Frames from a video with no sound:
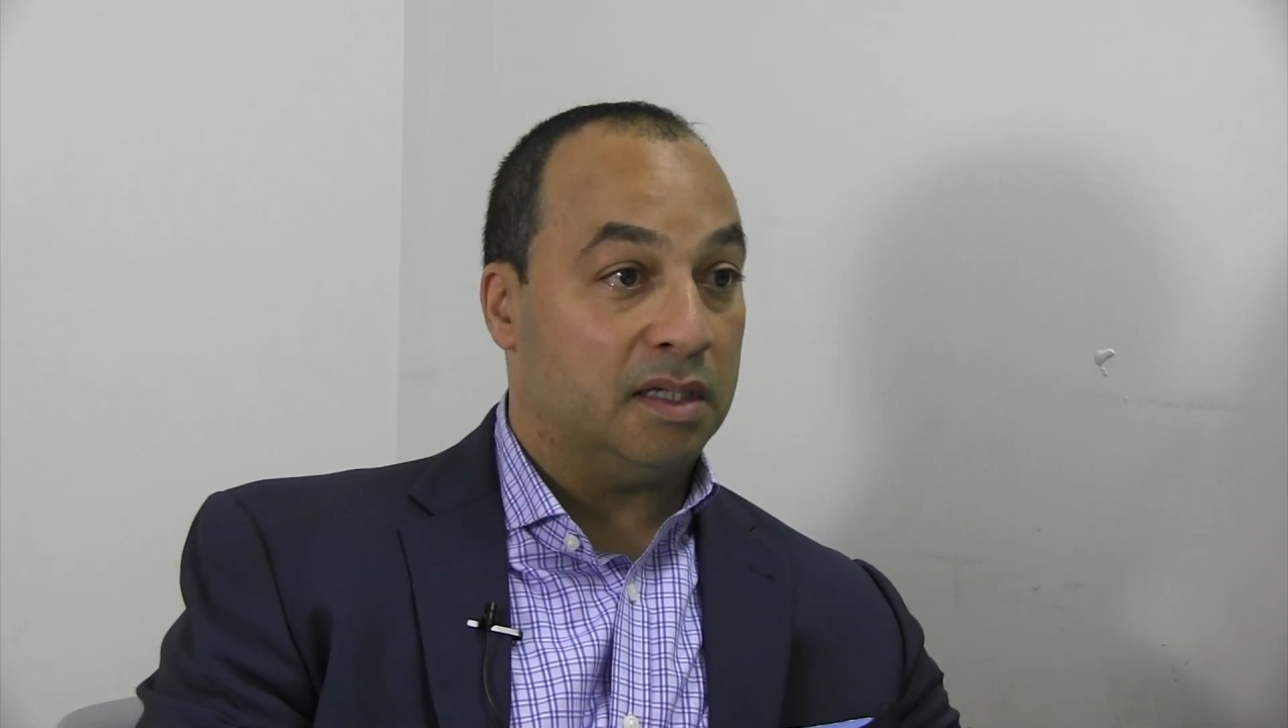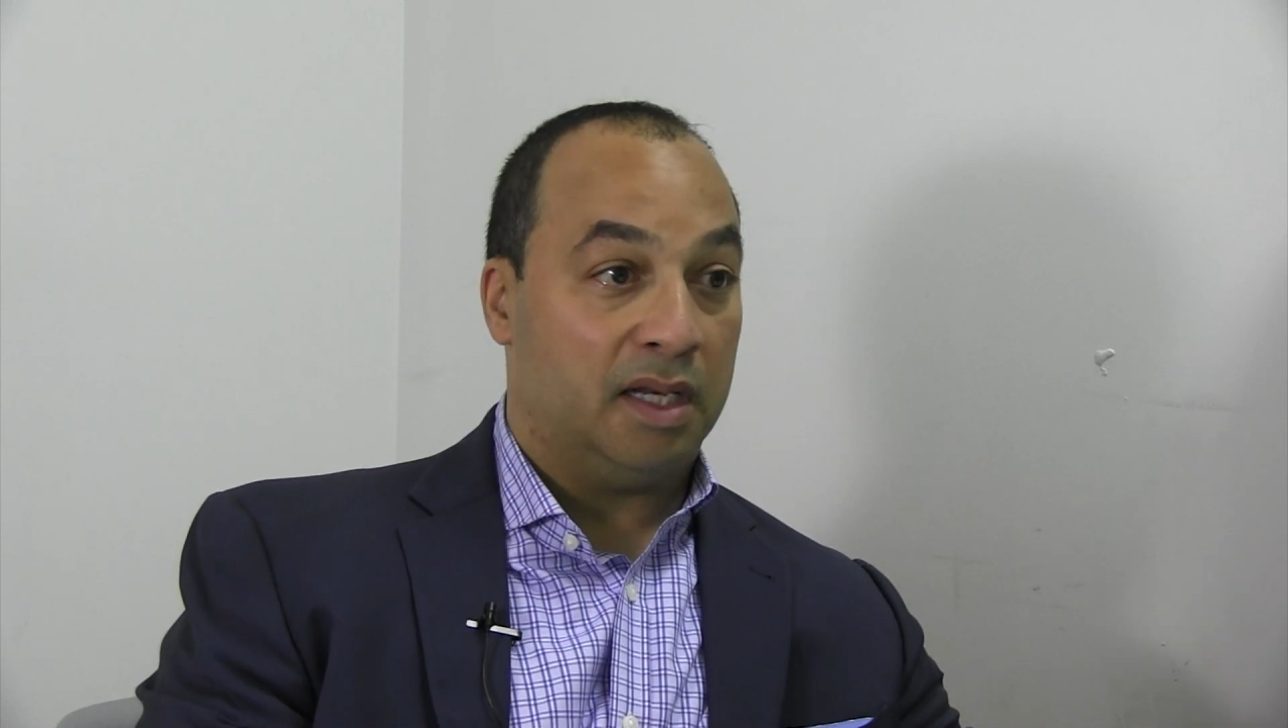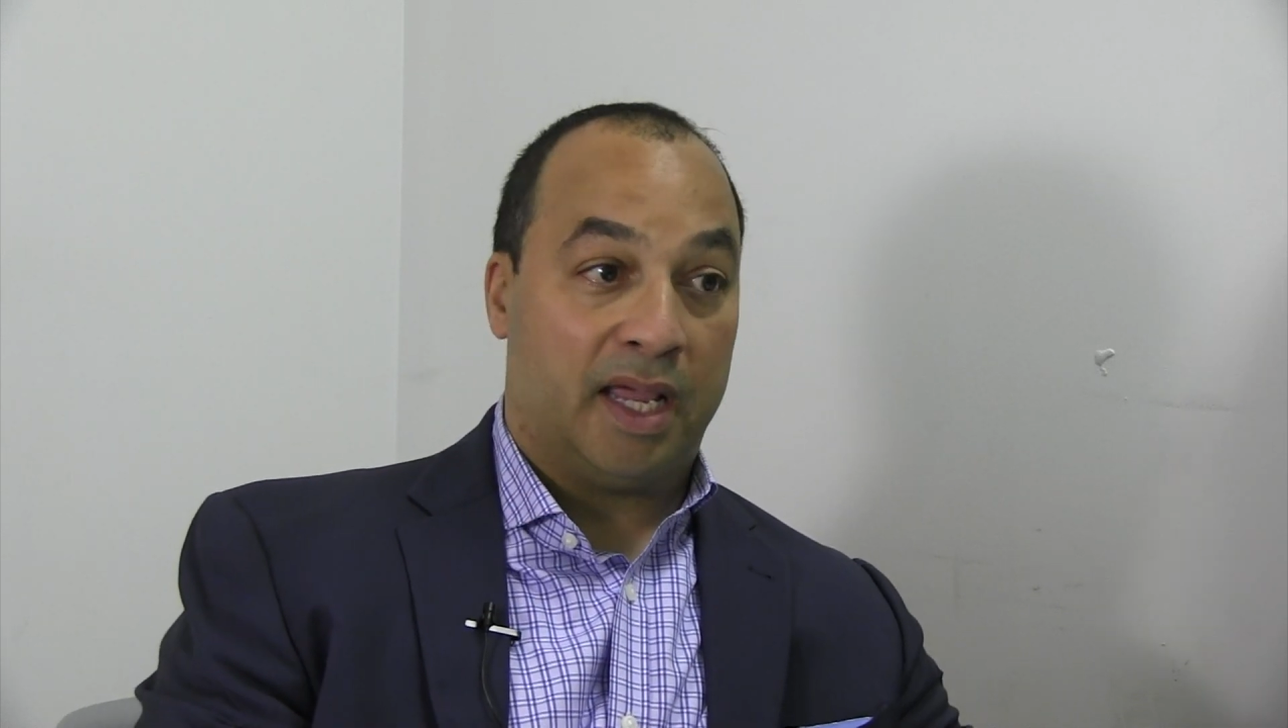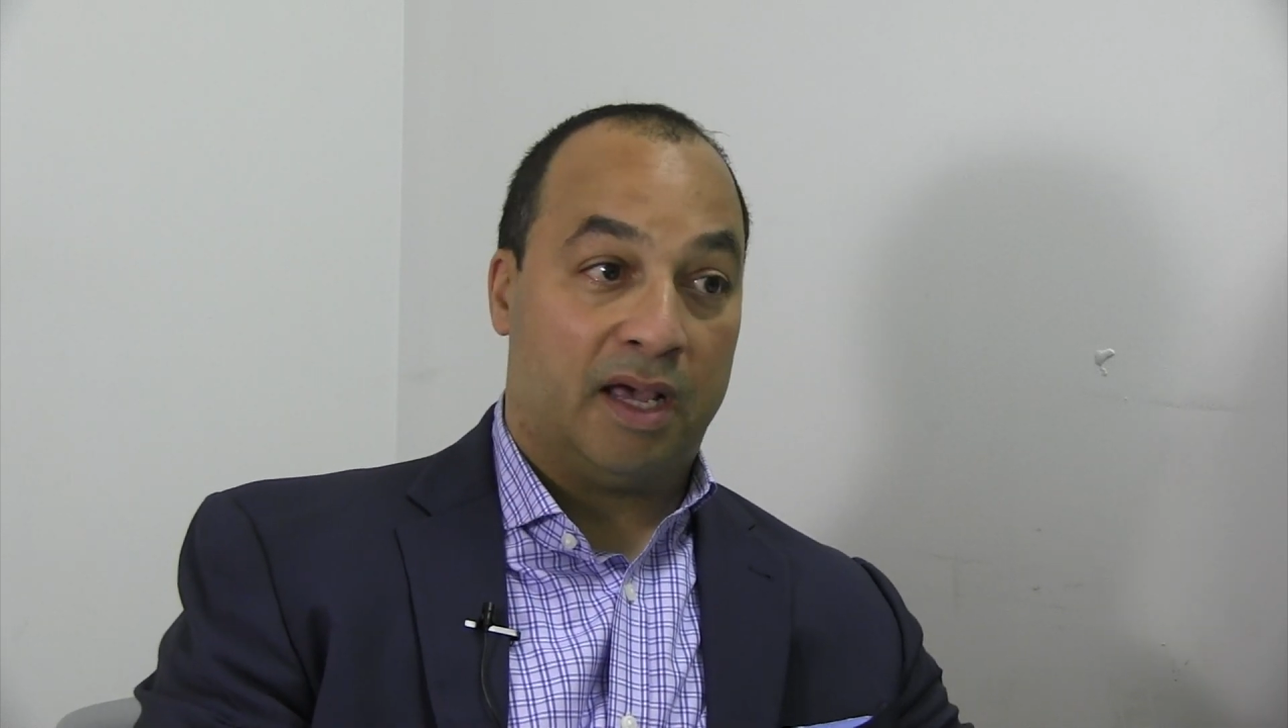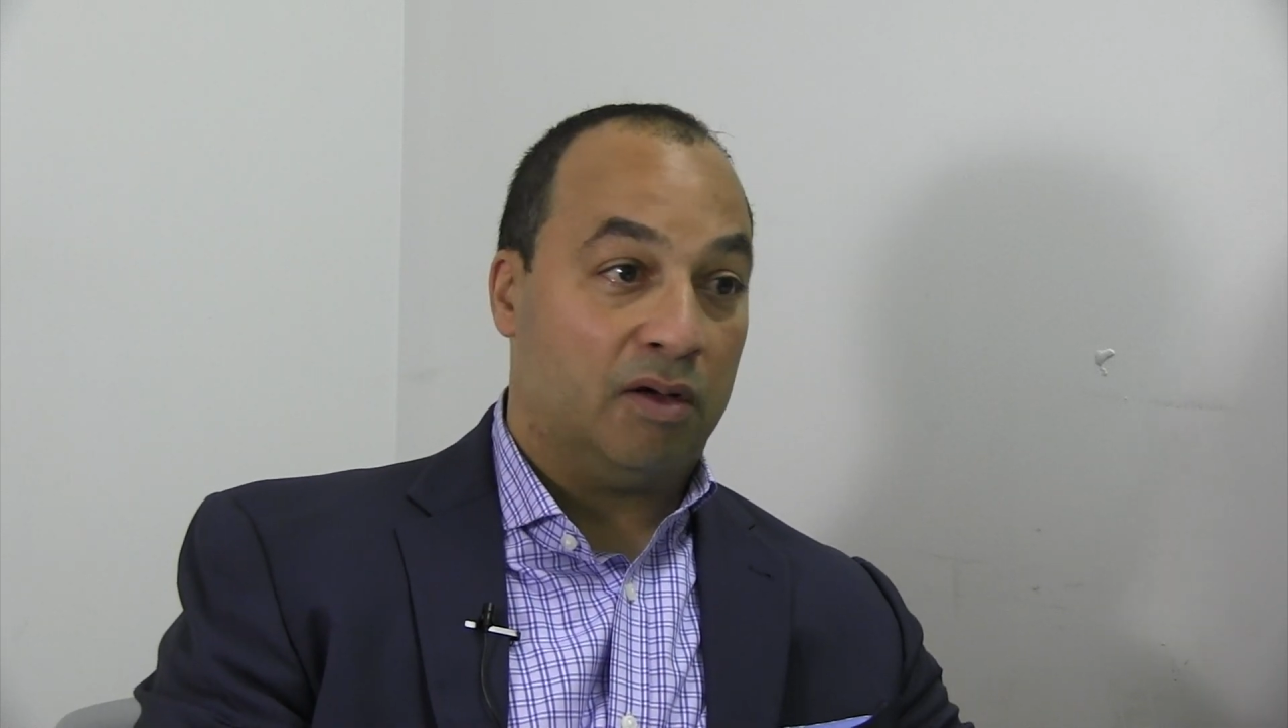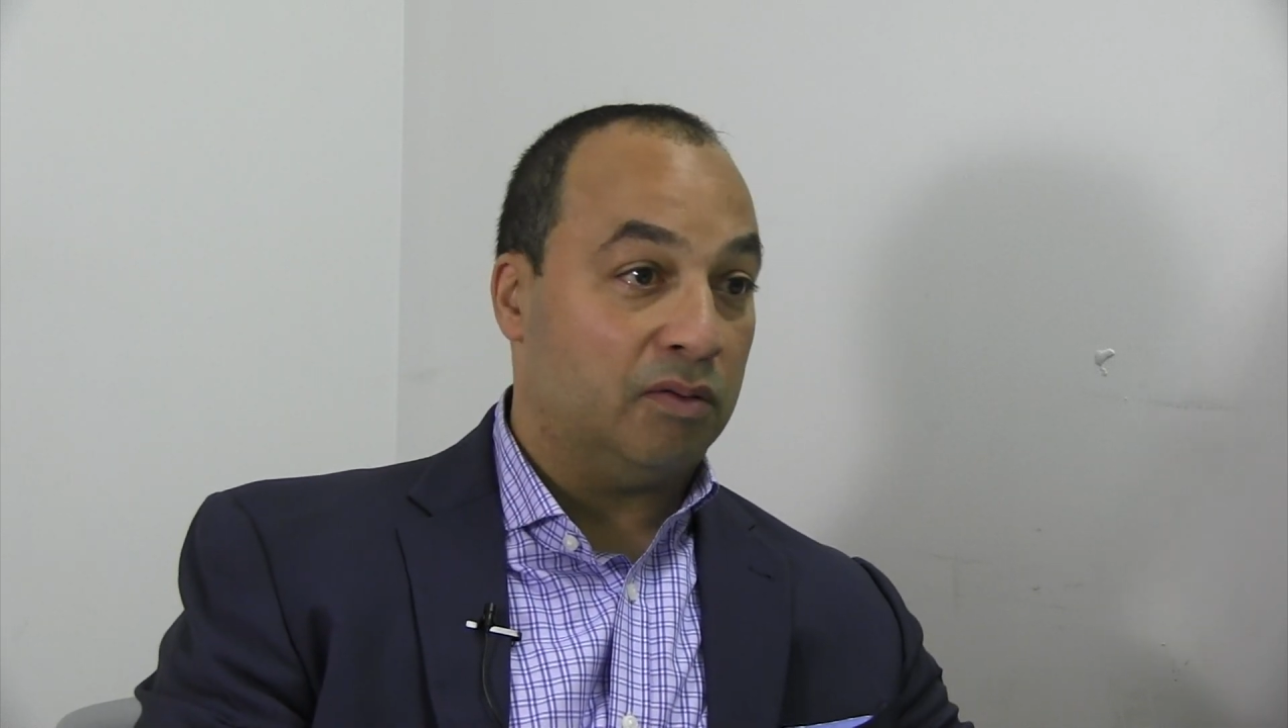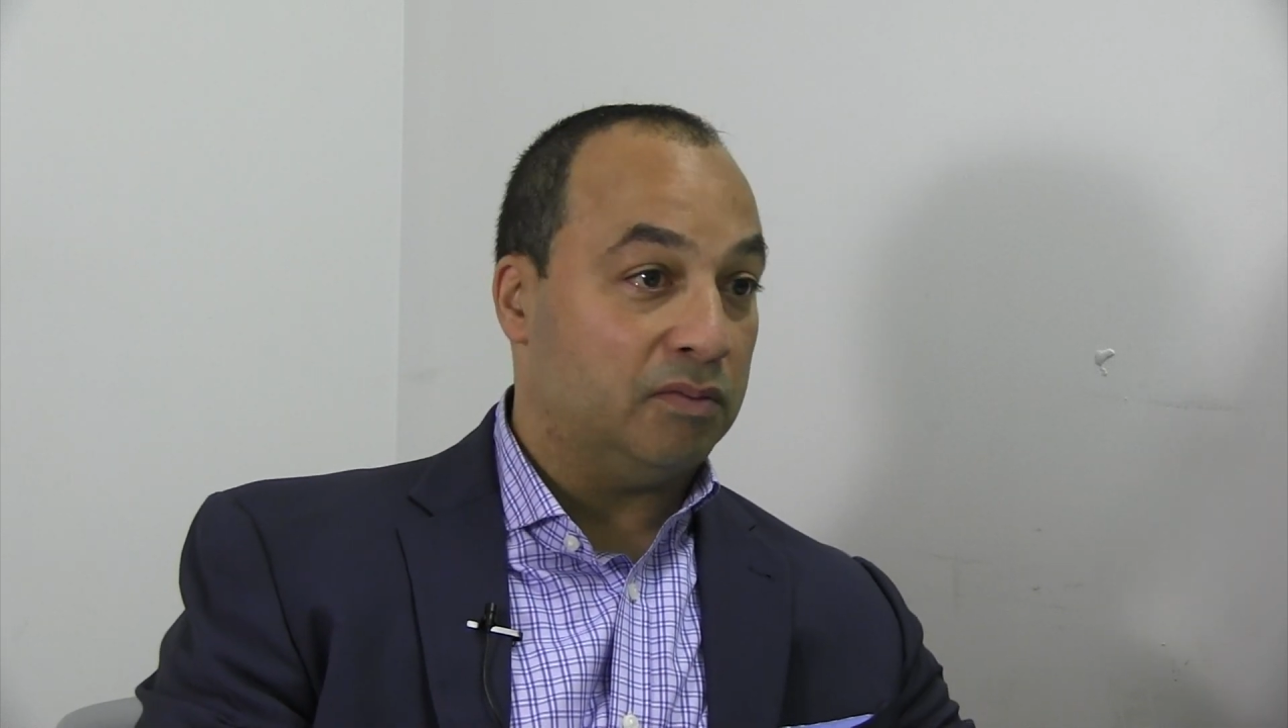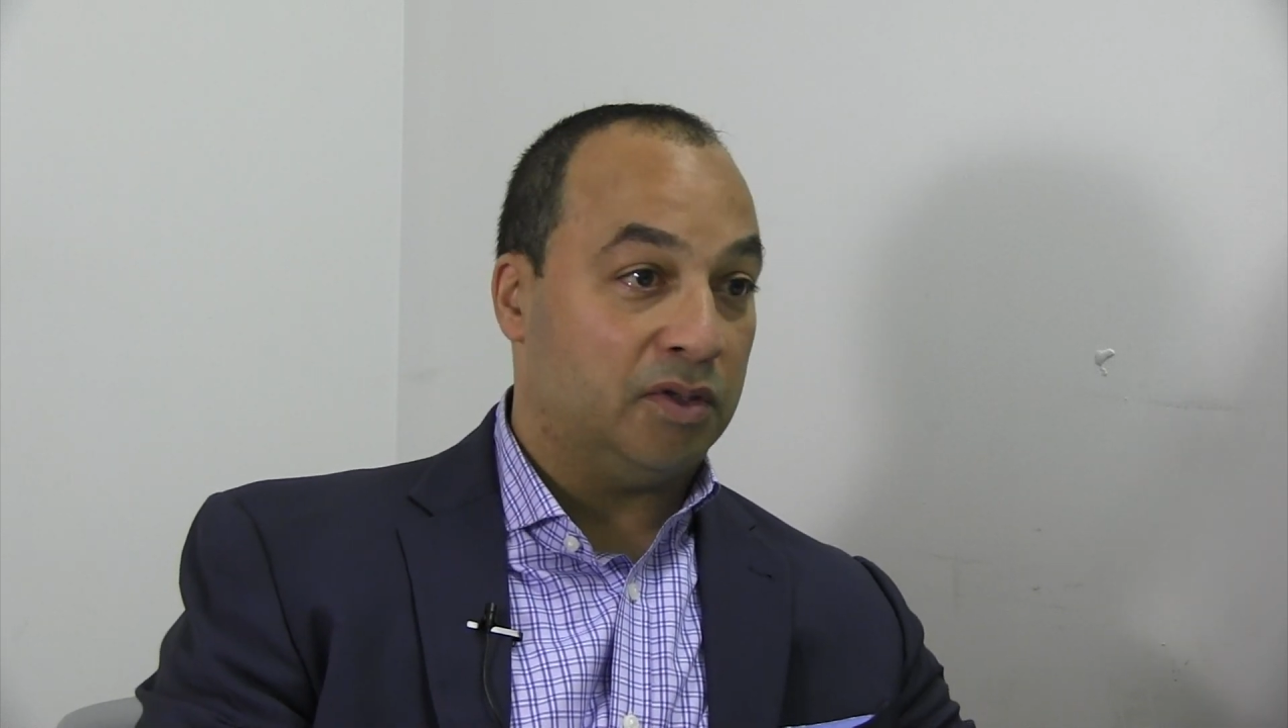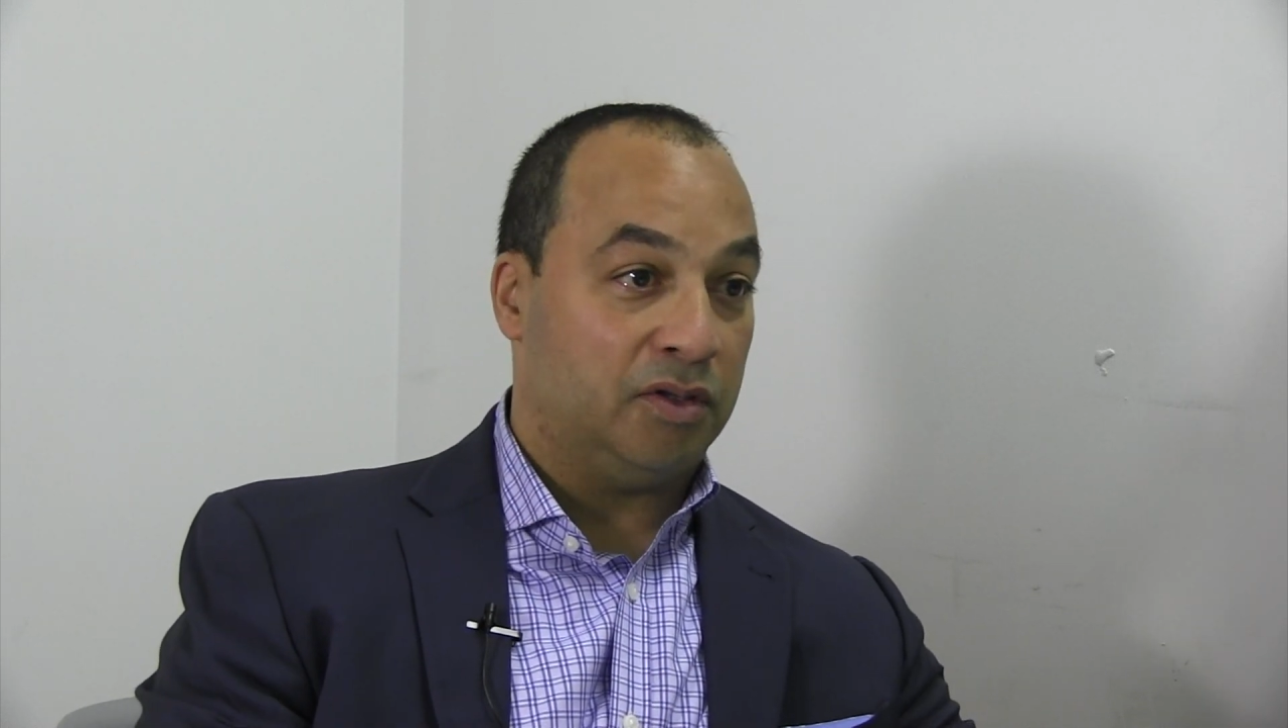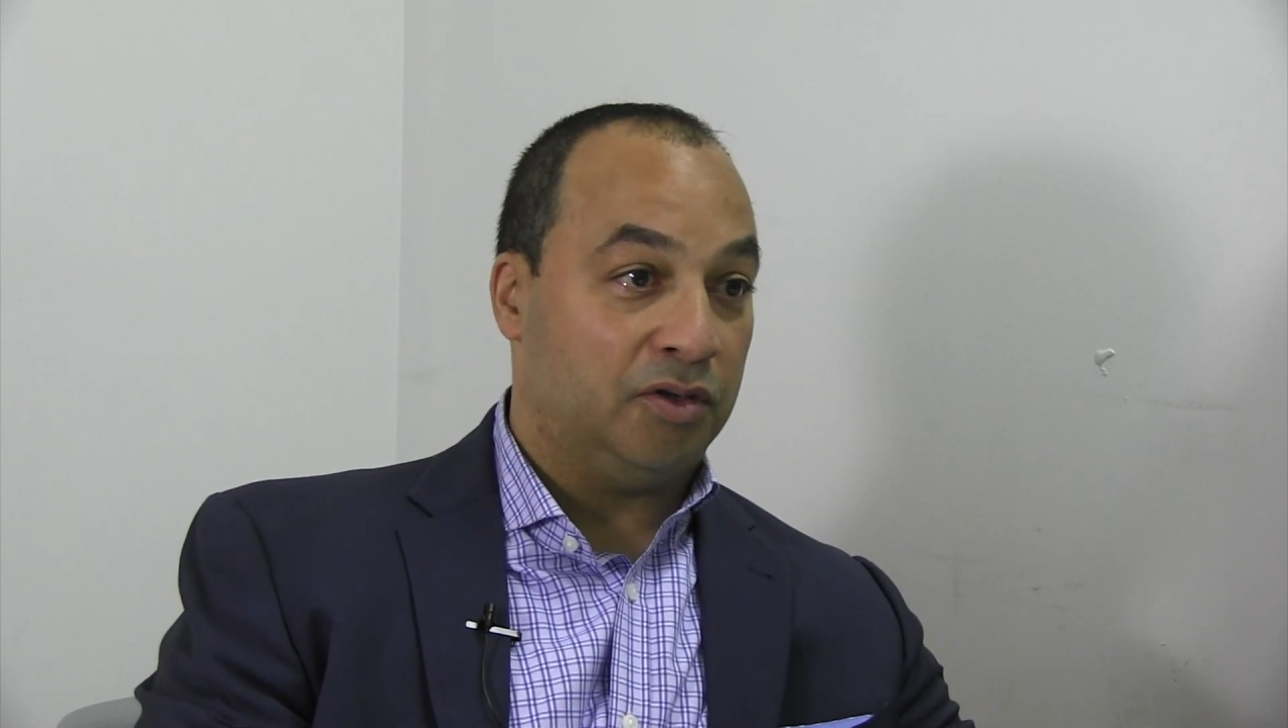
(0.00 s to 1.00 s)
Now